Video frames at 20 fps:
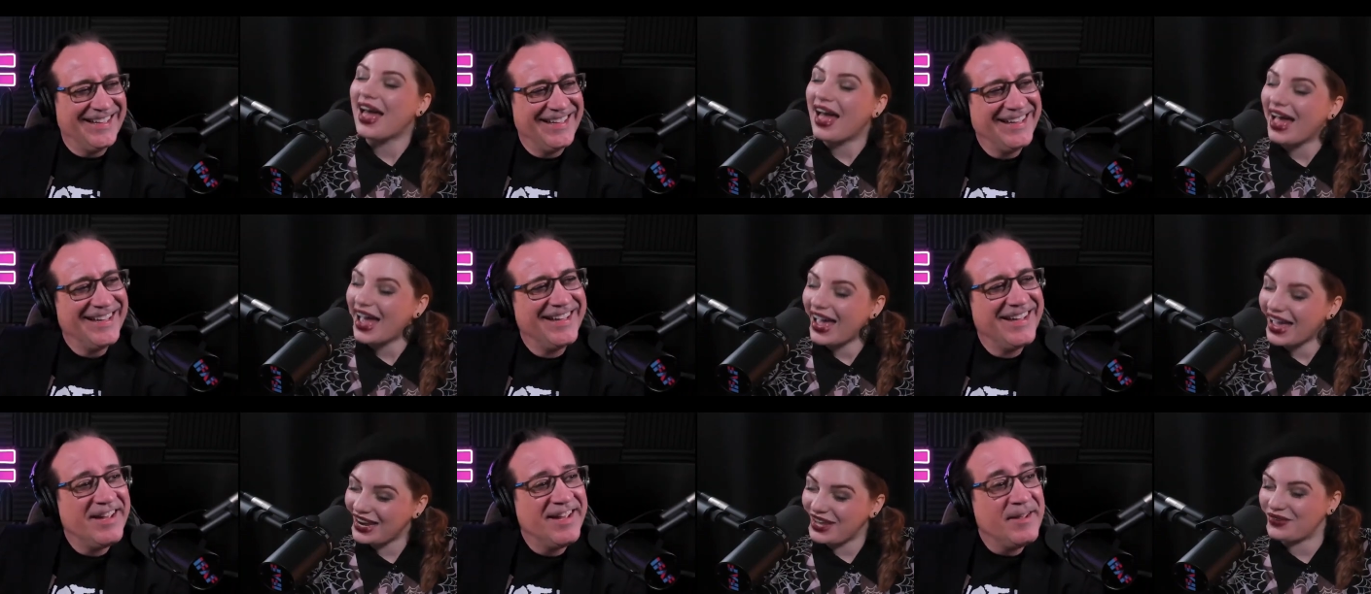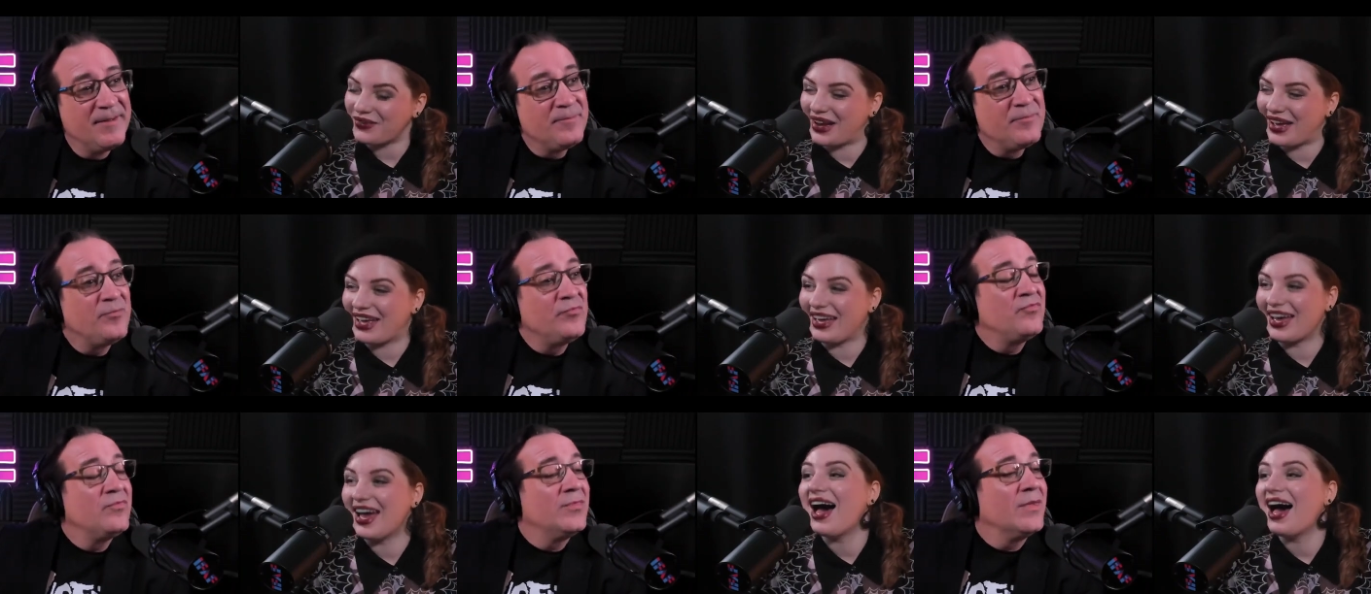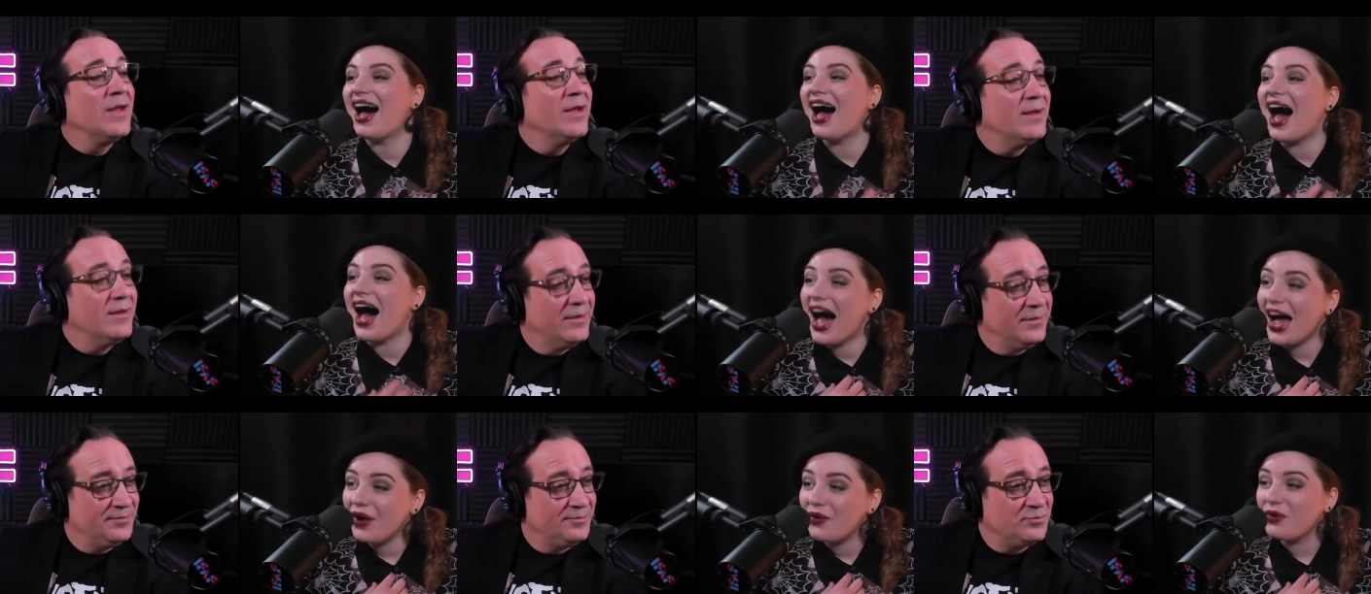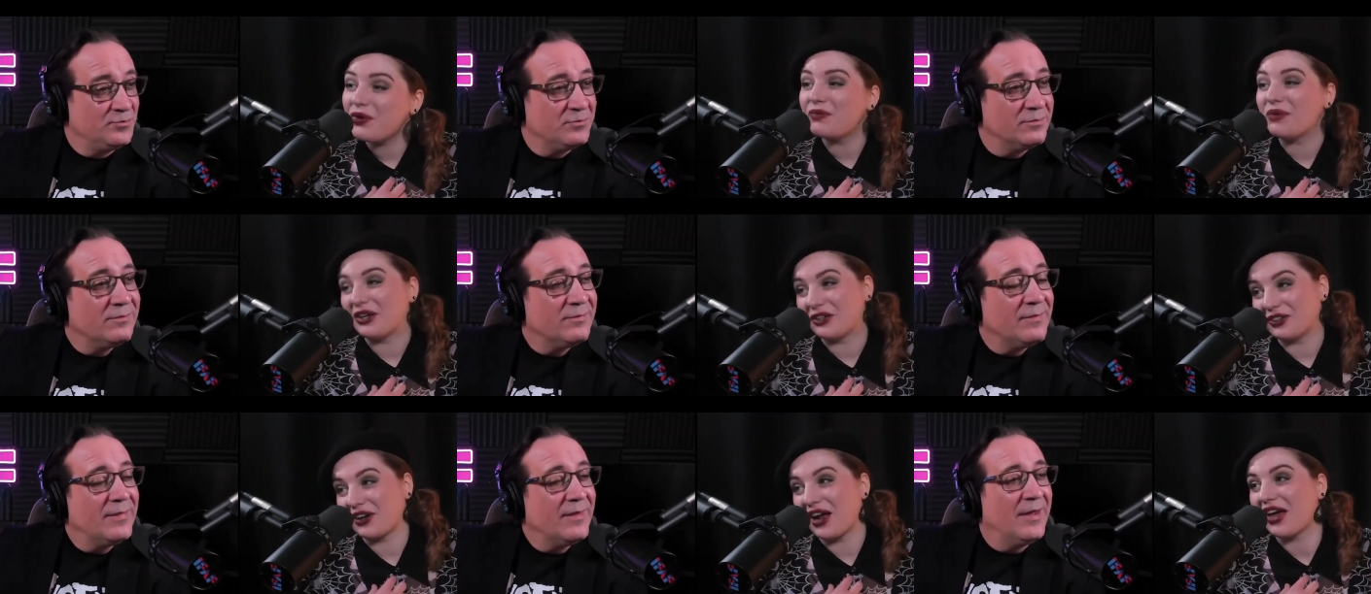Speaker 1: Anyway, I would
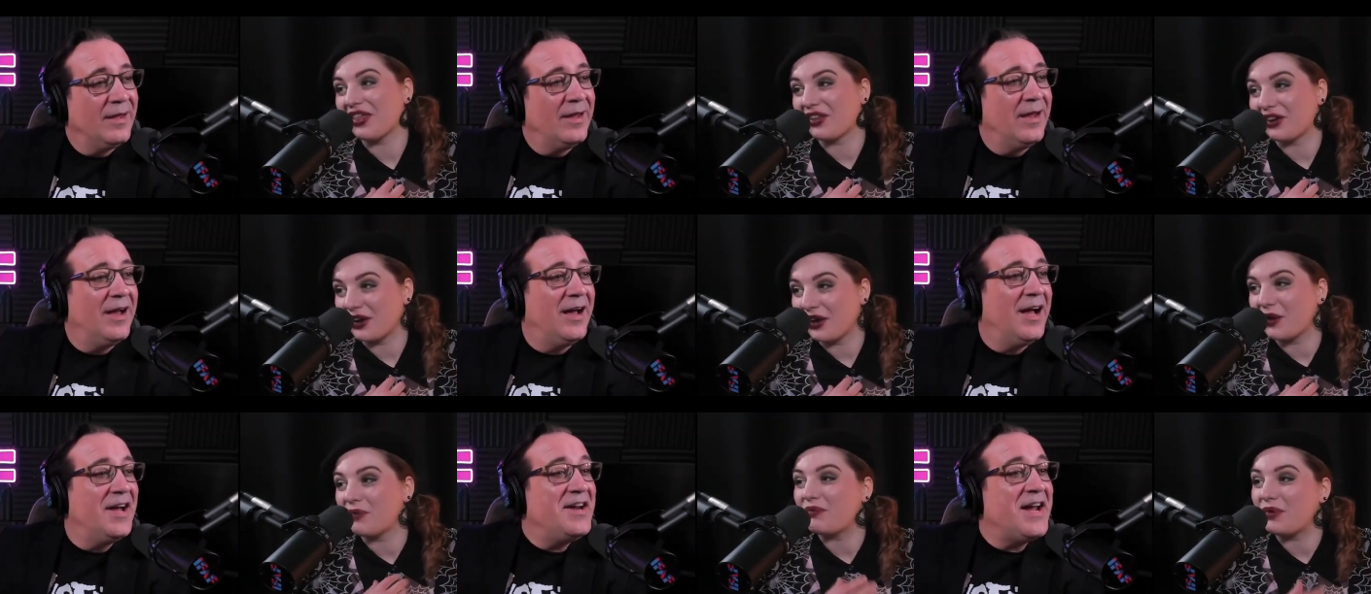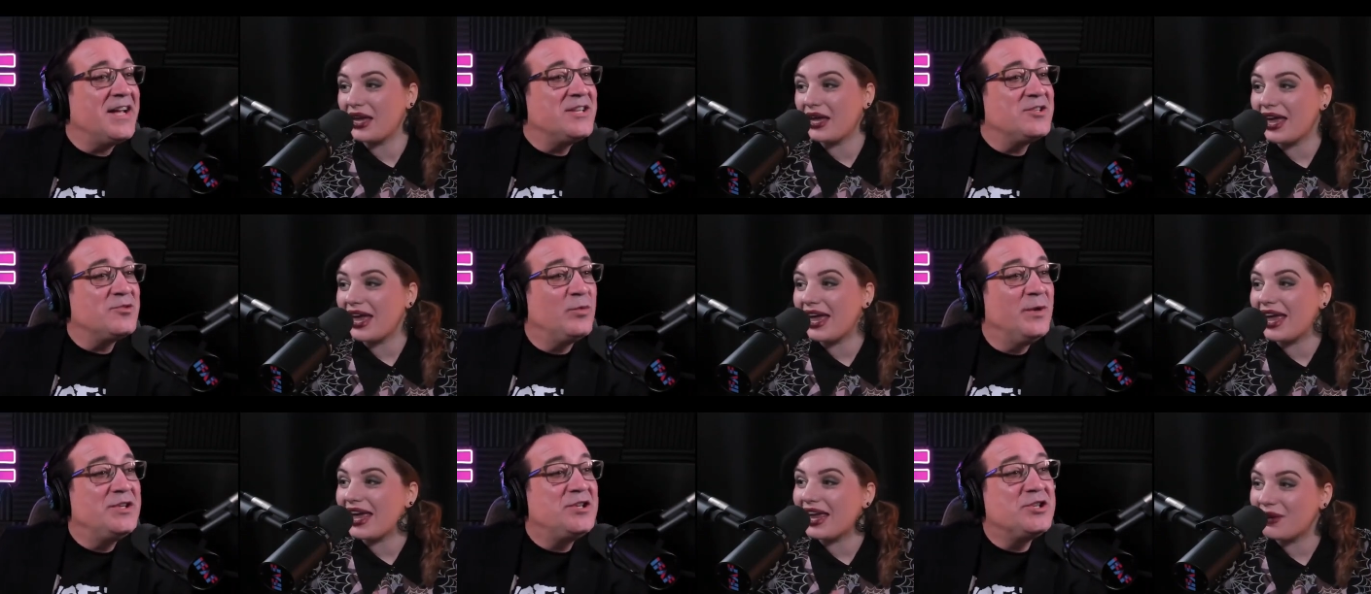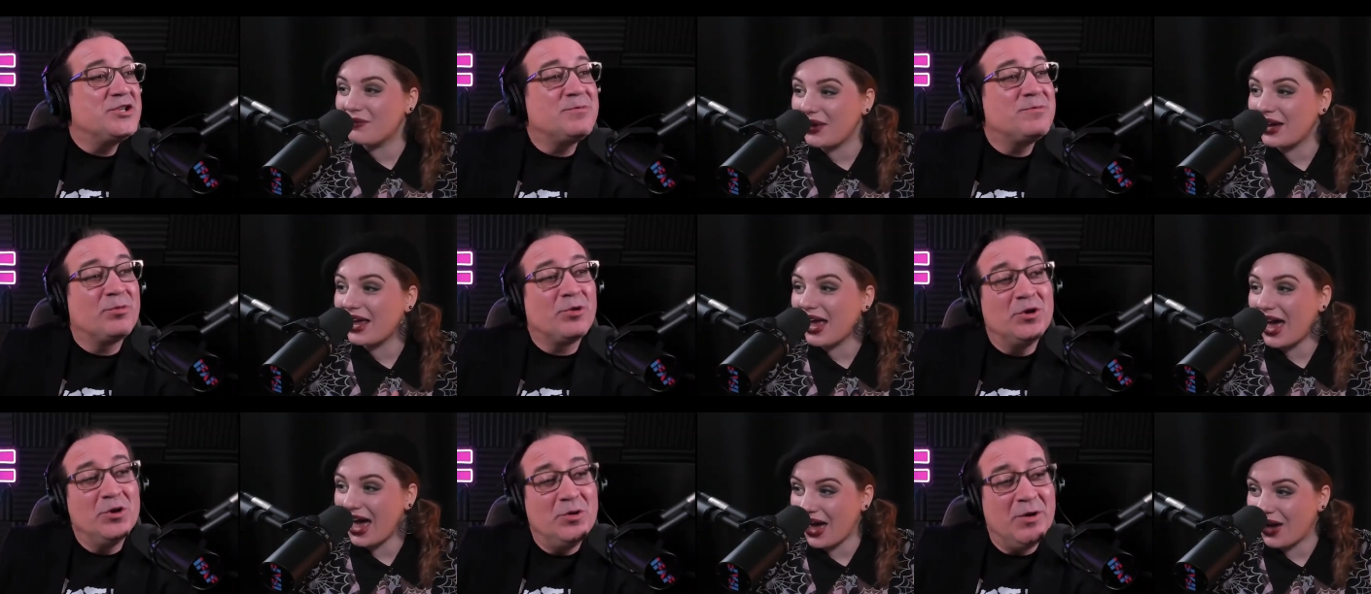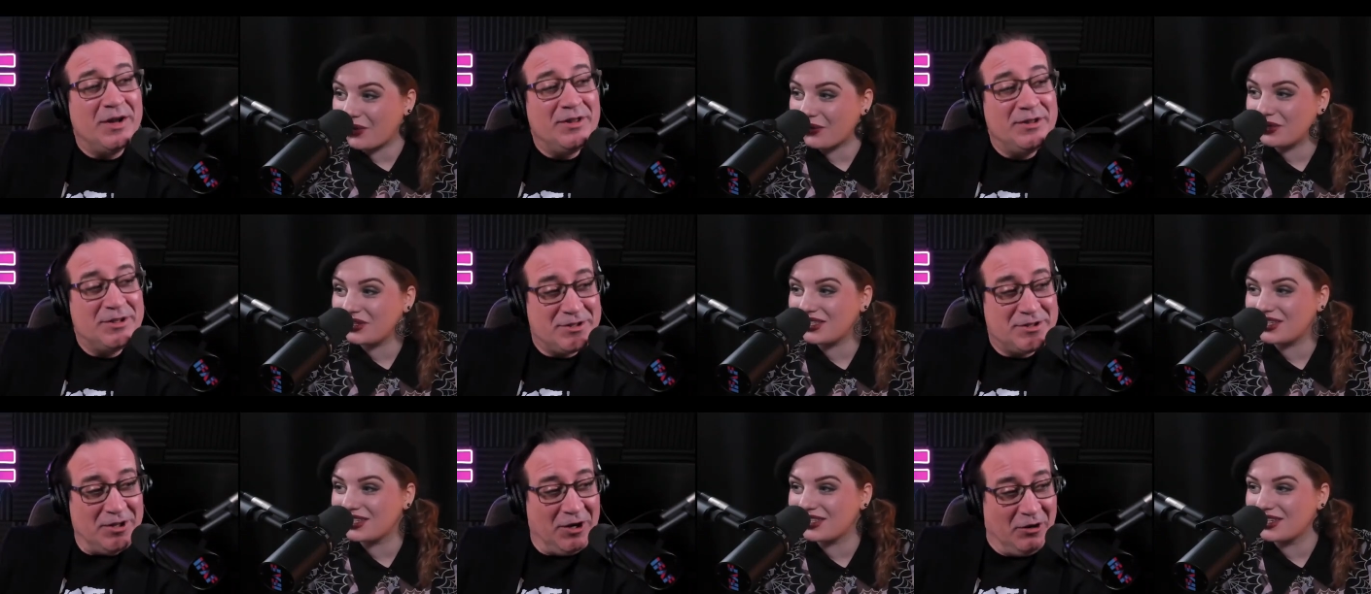much rather a nice witch's brew on the
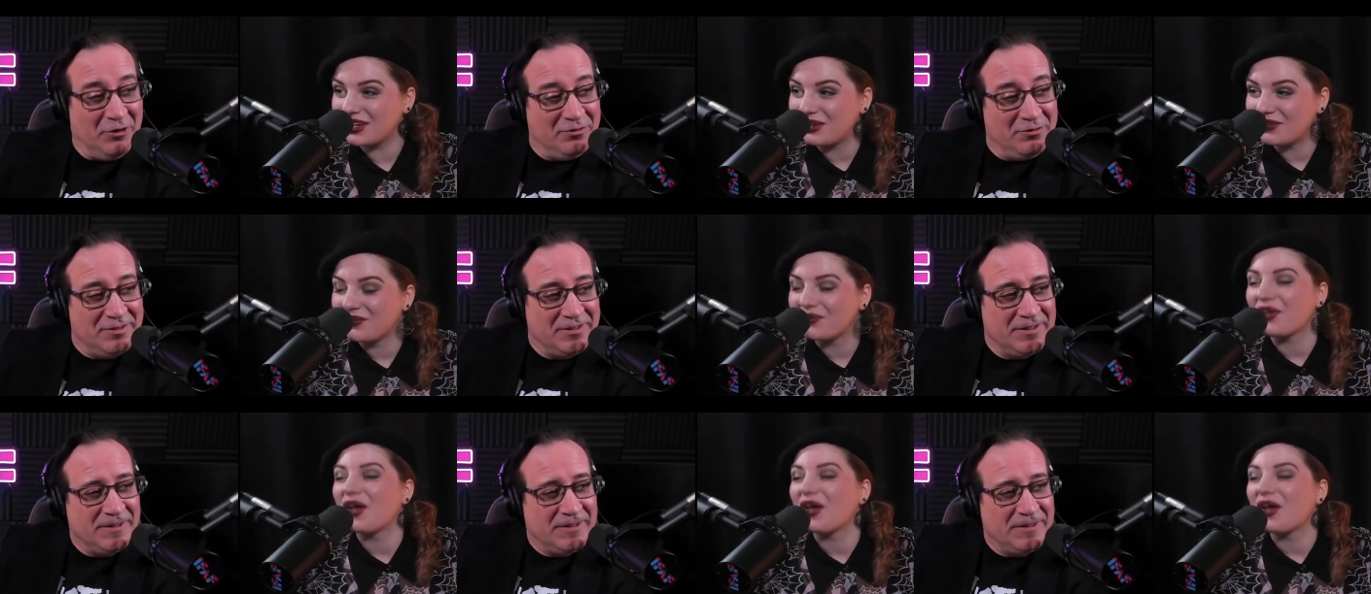stove